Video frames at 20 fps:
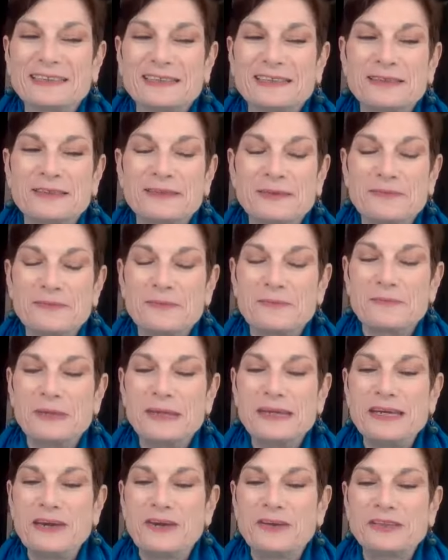to
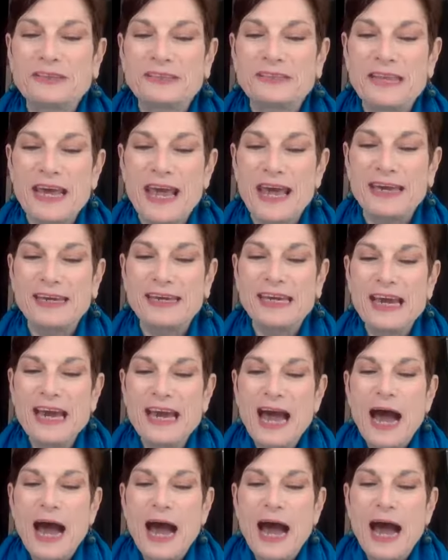be here today.